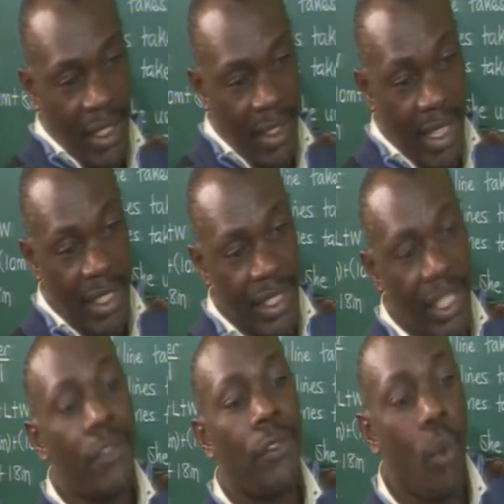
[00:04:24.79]
That is,
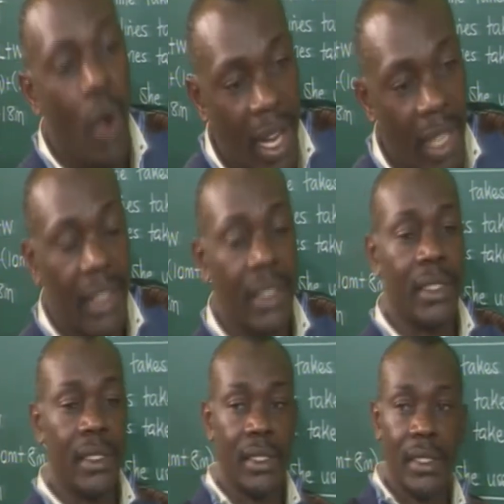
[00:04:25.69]
if
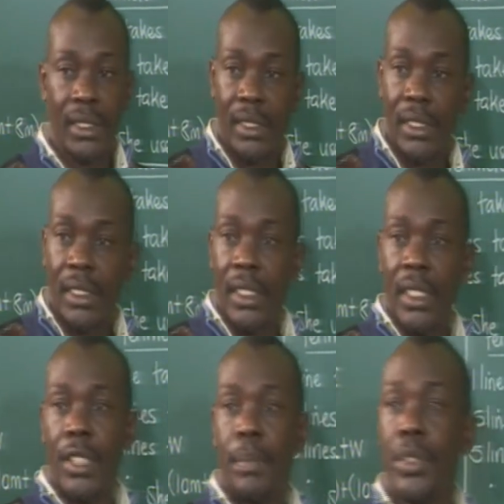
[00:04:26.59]
one
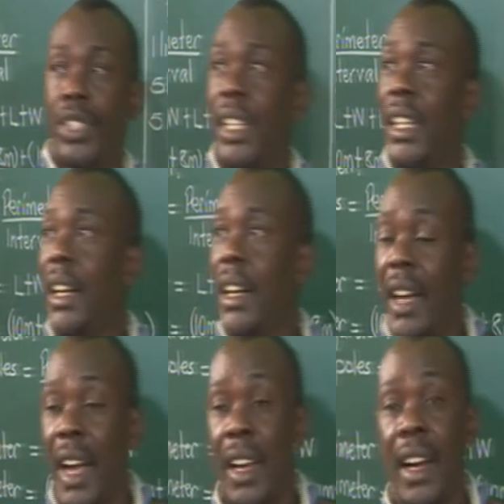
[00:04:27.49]
is putting
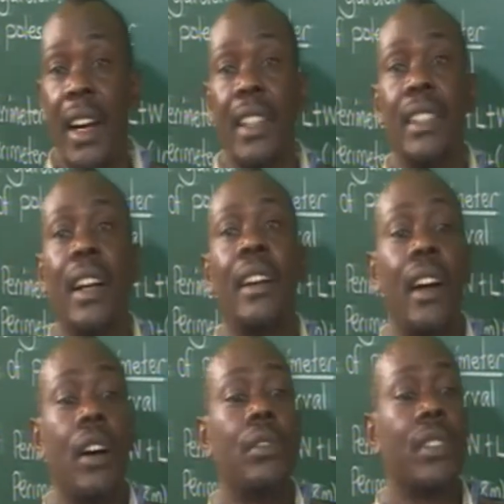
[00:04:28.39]
a guard
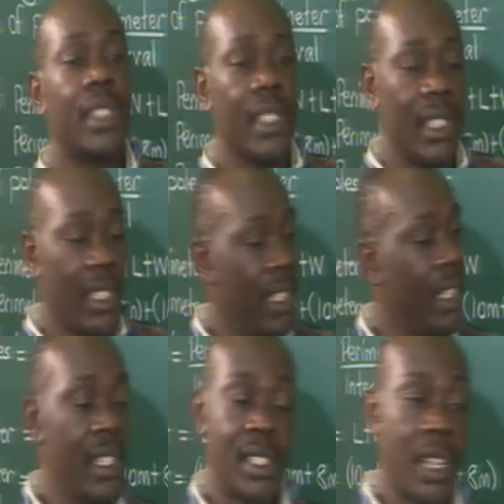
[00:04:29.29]
around
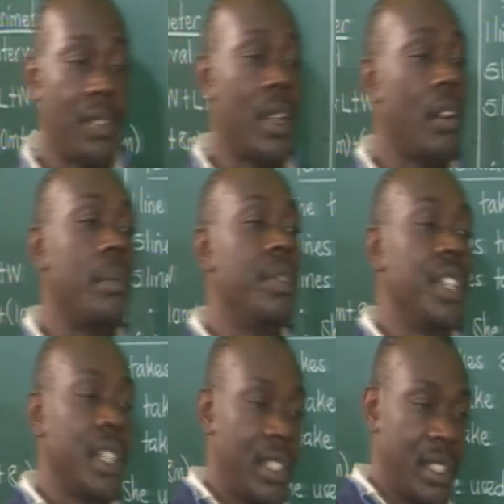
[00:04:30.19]
any circular
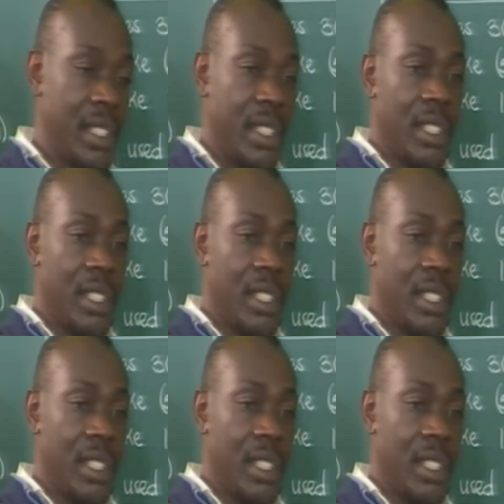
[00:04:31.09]
object.